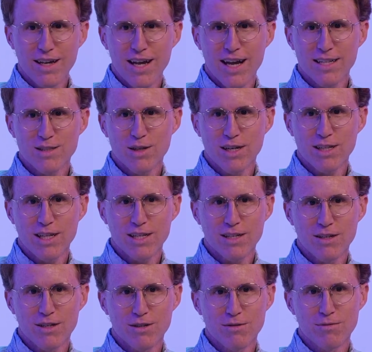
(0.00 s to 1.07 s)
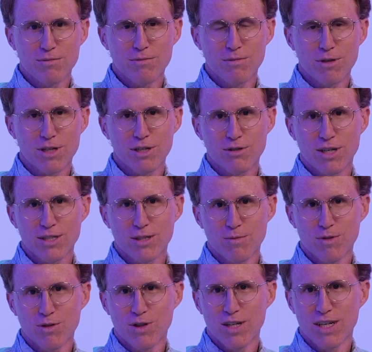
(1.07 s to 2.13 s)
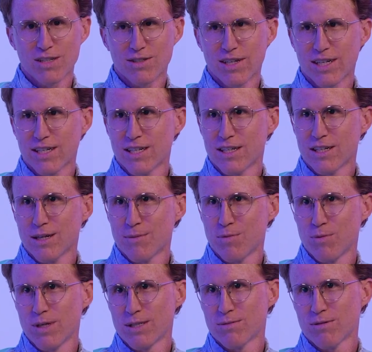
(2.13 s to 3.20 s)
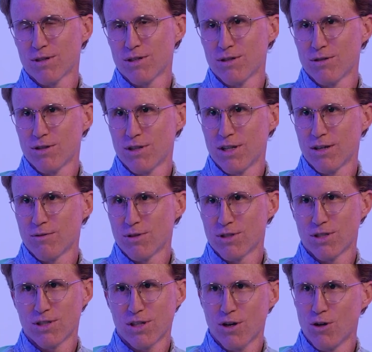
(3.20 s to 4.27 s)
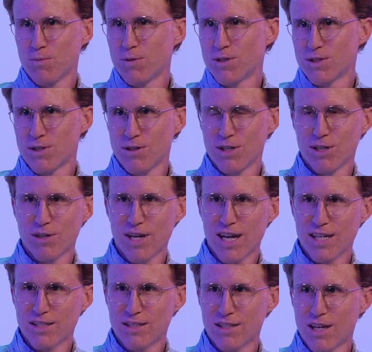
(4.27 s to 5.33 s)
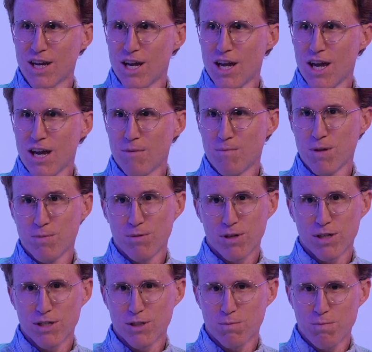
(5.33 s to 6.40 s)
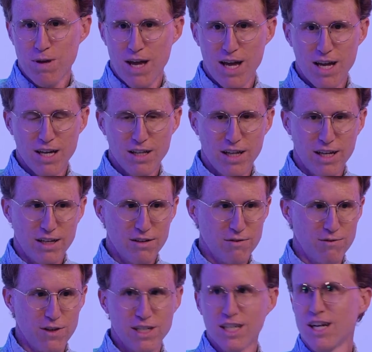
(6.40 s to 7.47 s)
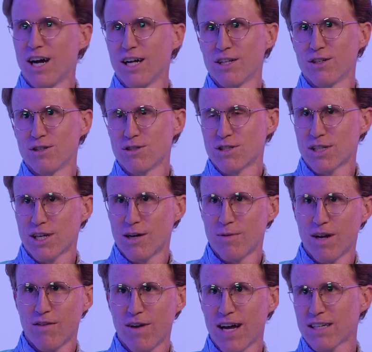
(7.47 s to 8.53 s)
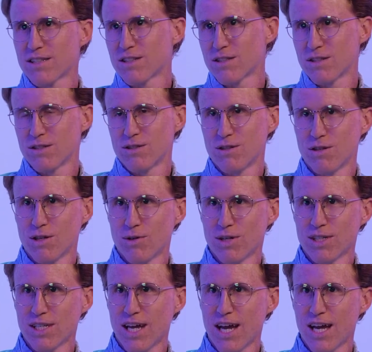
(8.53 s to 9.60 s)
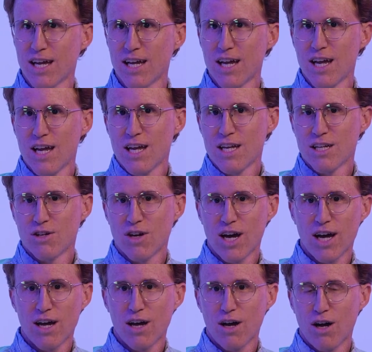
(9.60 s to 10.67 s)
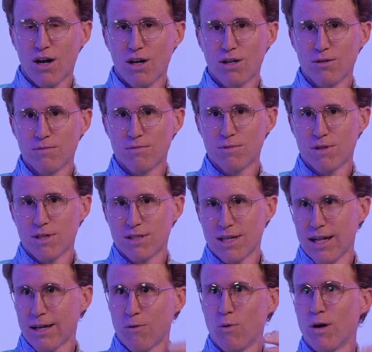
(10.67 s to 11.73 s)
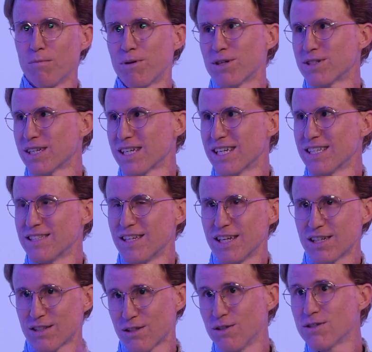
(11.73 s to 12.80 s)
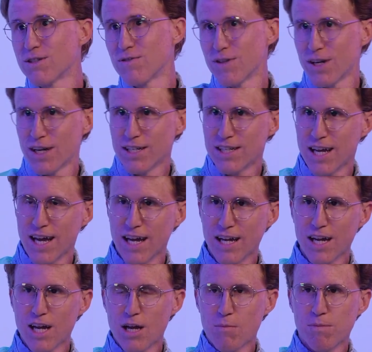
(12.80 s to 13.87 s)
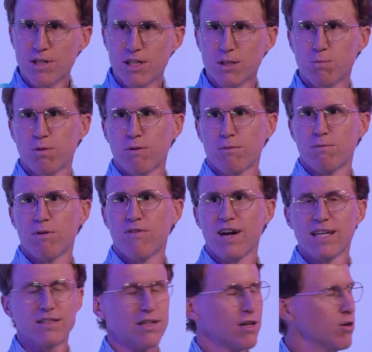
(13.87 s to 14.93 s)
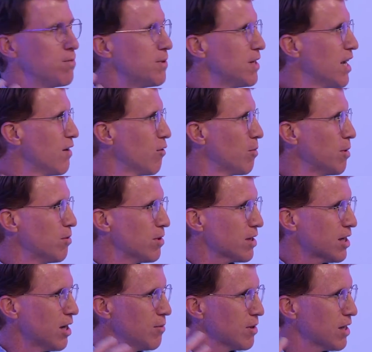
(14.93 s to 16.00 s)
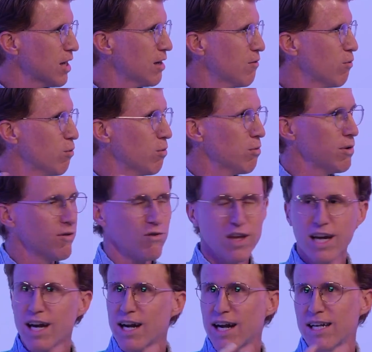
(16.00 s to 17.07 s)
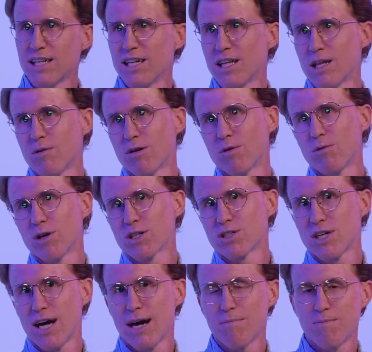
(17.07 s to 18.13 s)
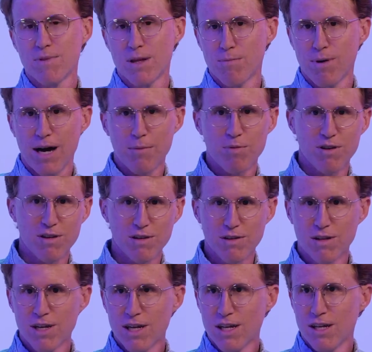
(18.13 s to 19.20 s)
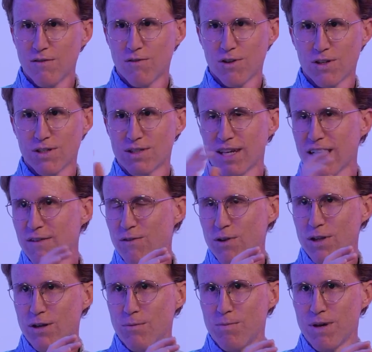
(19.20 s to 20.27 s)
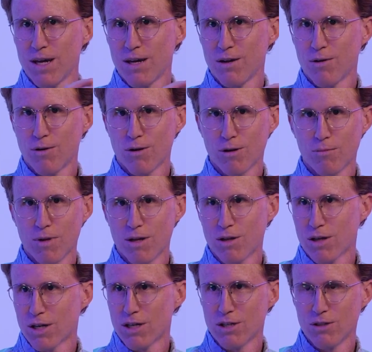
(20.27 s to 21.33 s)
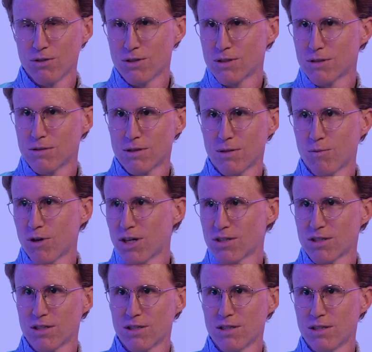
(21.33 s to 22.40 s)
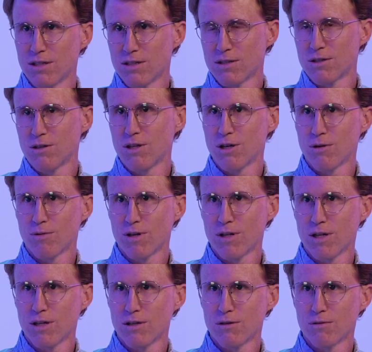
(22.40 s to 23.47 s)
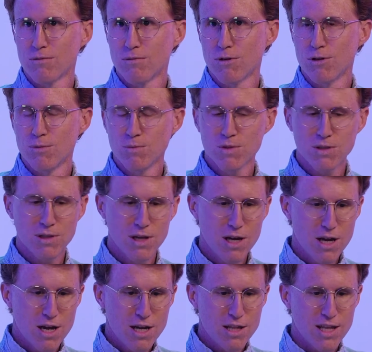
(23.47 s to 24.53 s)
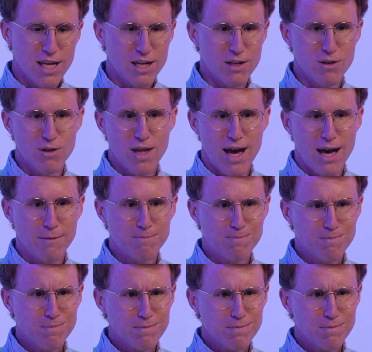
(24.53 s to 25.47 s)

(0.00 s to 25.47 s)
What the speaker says: Yeah, and so I think we're going to try some new things. Like in a couple weeks, we're going to do a thing where it's just open studio days, and people can just pay like $50 to come and have access to the studio all day. It's not like one person gets it exclusively all day, but it just provides an open day for people to come and kind of, if they got an idea, they want to workshop, they pop in front of the site for a little bit, or maybe they're going to use somewhere else in the studio or one of the other rooms, they can do that.